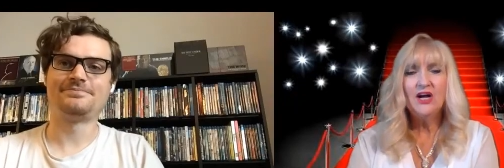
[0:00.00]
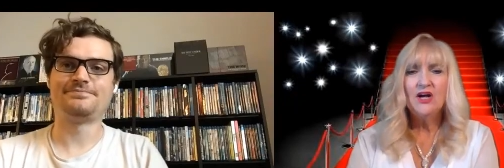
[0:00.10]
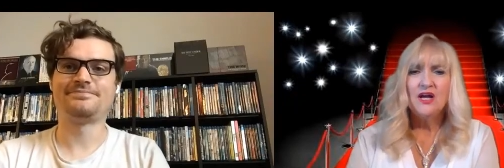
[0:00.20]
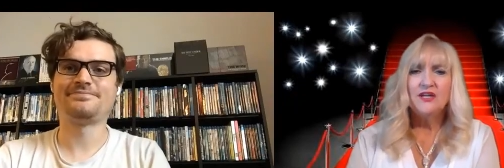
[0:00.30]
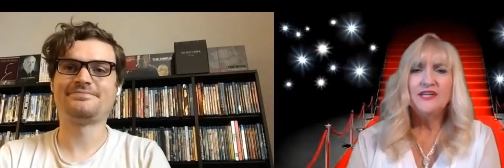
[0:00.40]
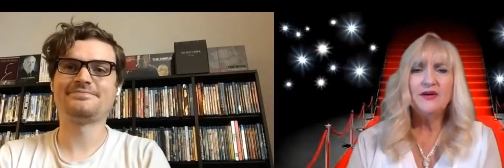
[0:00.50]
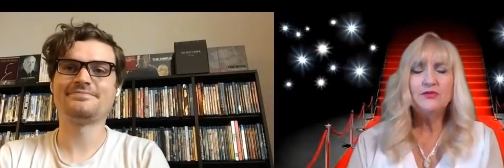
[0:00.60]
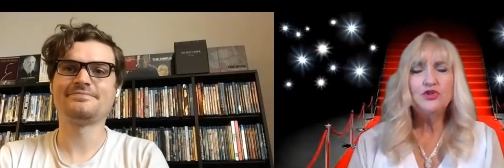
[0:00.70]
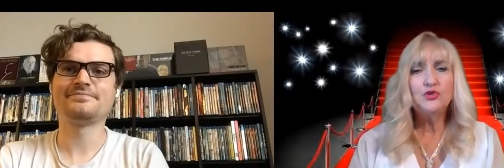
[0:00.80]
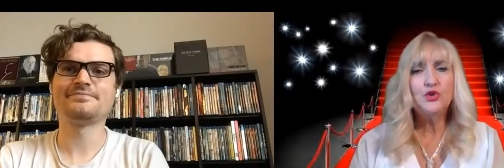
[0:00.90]
Speaker 1: Yeah. Now,
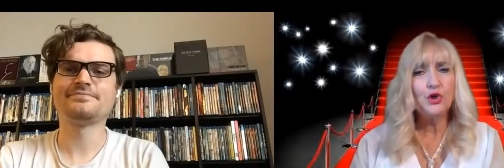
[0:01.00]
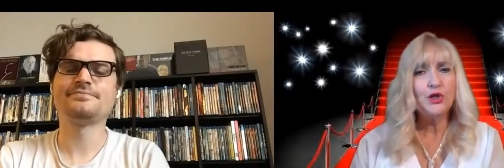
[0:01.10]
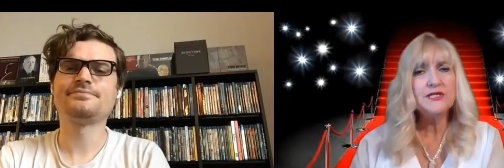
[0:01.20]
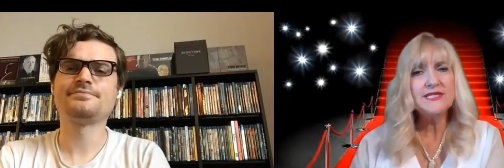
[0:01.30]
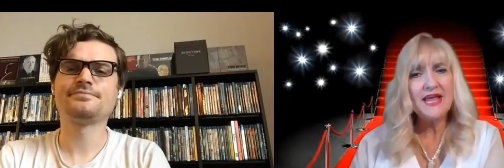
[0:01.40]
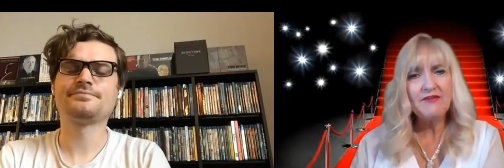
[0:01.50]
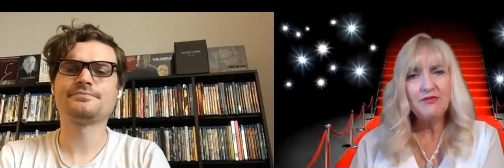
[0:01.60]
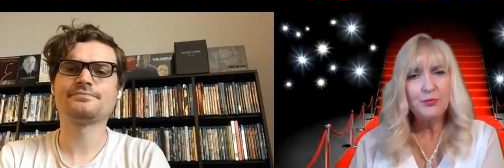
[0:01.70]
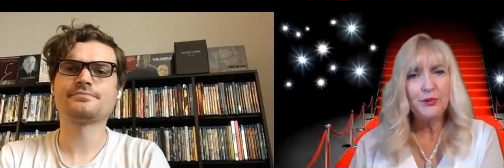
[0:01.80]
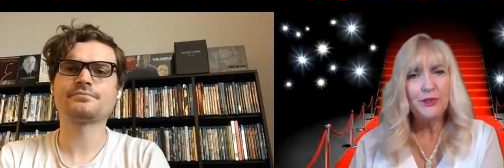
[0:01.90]
do girls
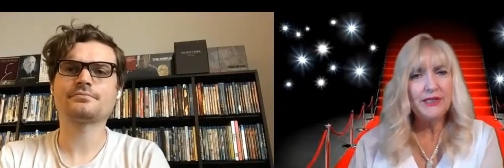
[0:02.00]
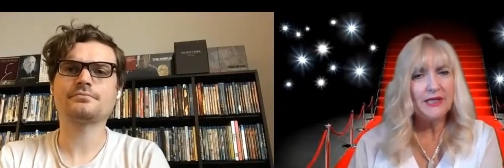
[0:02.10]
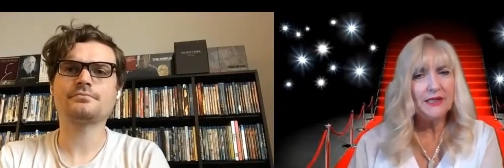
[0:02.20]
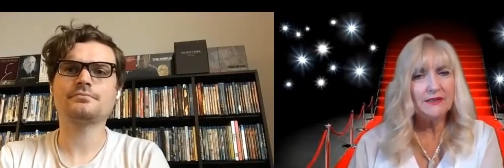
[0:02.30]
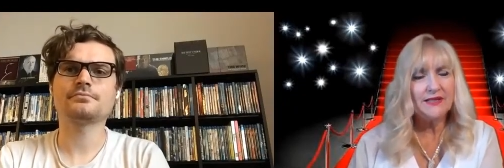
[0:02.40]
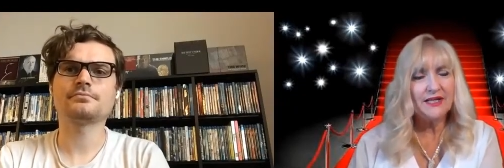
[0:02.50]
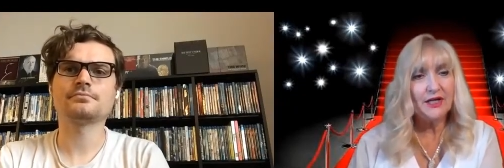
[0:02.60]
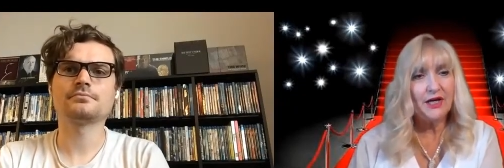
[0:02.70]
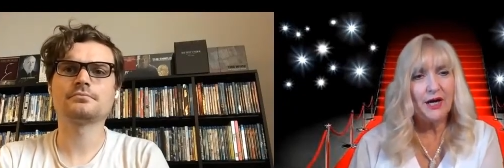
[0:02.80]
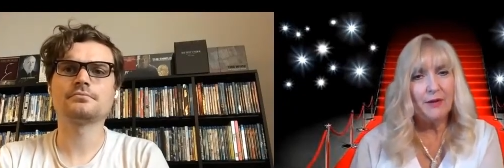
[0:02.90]
ever bring
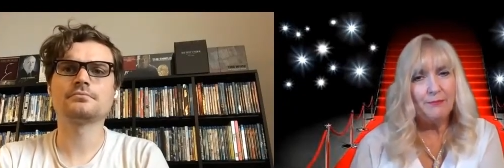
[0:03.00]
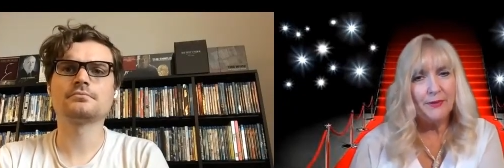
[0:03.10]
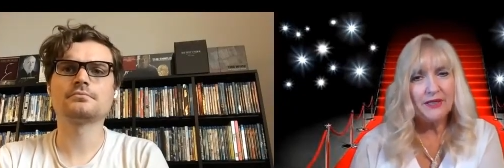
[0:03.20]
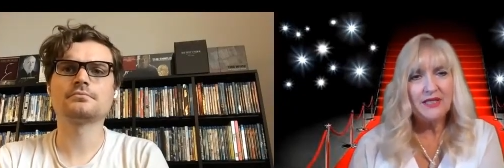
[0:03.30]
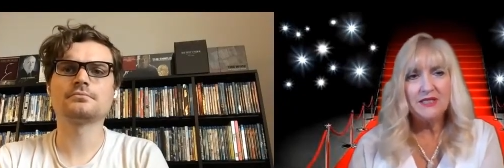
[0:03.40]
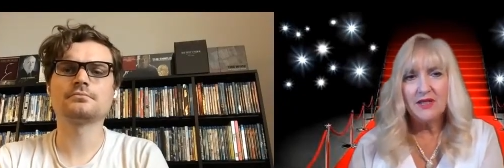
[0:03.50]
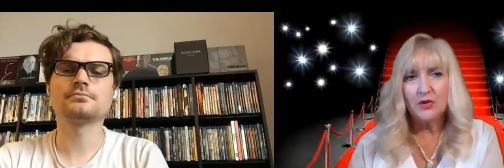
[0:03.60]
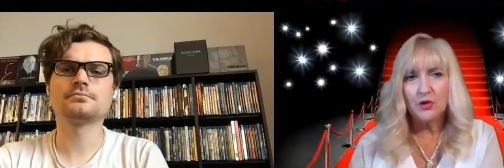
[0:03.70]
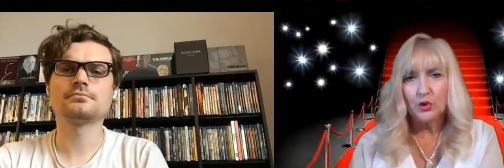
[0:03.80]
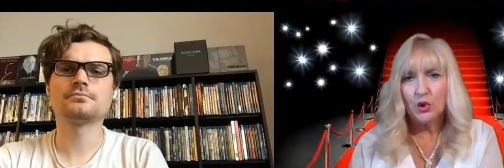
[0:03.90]
like a buddy,
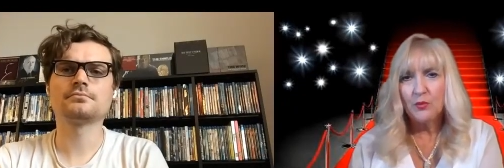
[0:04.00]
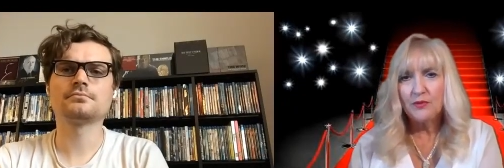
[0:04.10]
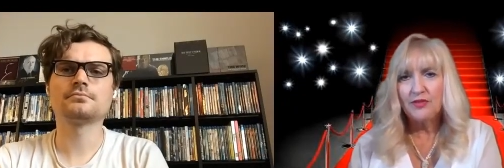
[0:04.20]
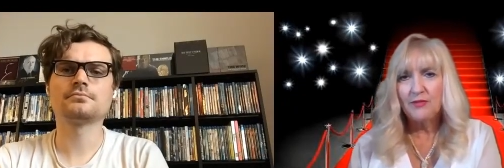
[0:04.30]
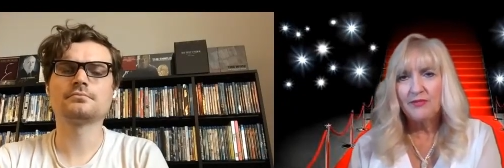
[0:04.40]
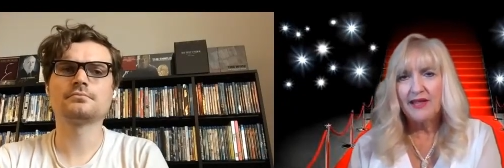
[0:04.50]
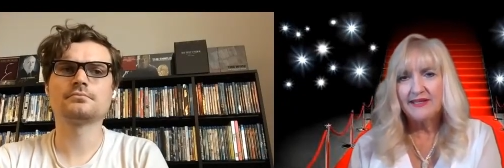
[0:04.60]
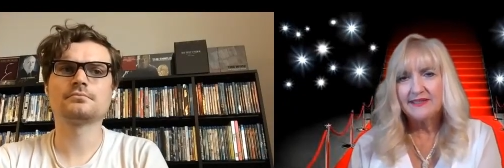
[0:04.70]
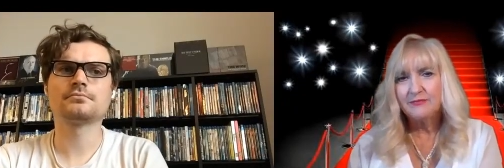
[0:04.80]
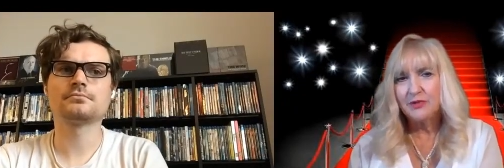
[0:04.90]
another girl with them,
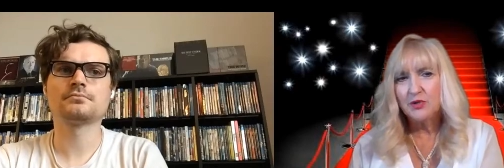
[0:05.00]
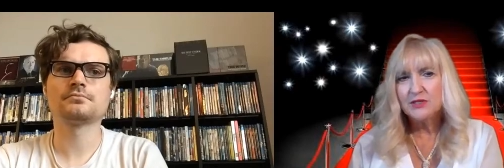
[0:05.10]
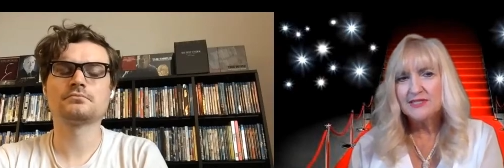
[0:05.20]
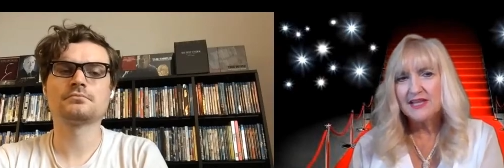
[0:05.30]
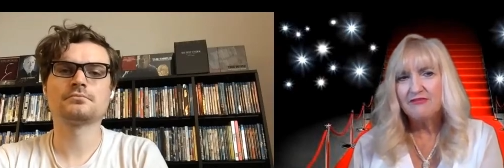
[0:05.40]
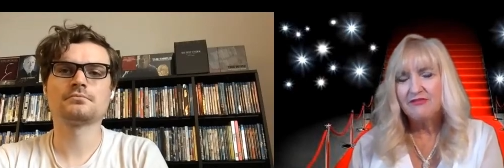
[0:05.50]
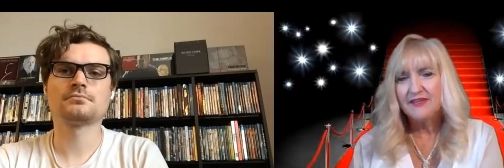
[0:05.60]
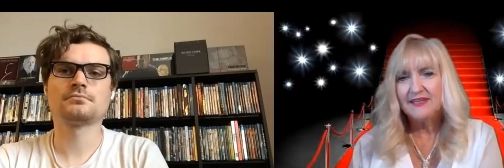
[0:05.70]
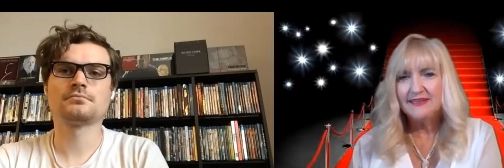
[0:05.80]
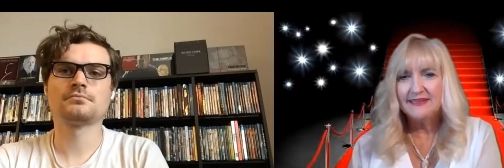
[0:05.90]
like because they
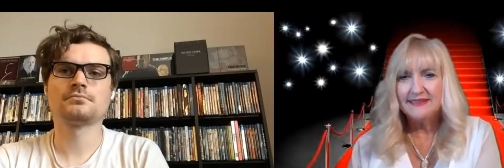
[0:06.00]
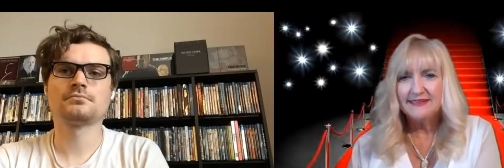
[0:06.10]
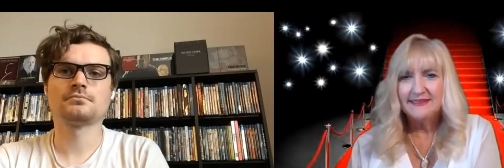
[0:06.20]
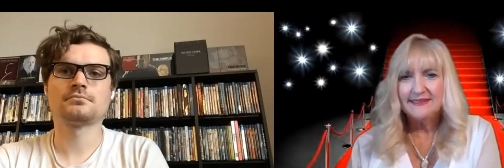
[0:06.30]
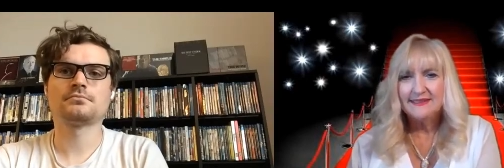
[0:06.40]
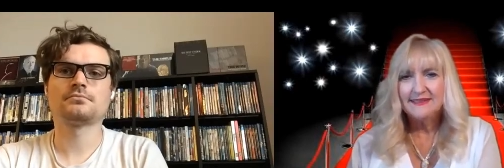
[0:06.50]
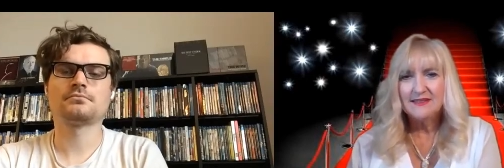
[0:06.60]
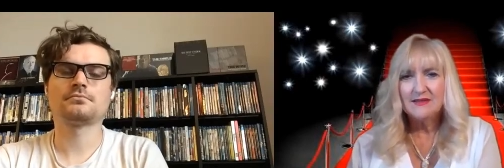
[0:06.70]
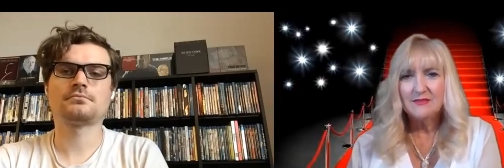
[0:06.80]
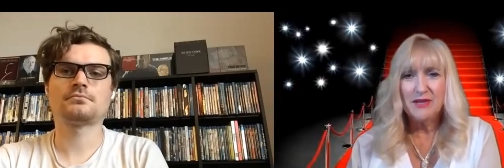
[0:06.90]
feel
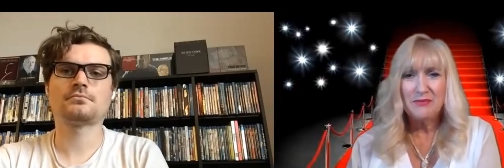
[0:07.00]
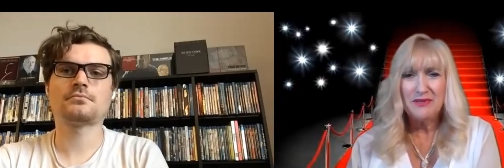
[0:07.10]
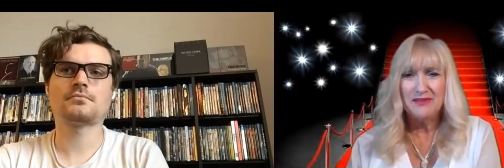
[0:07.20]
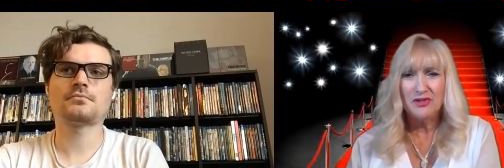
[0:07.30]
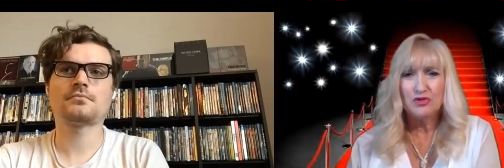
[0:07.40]
maybe a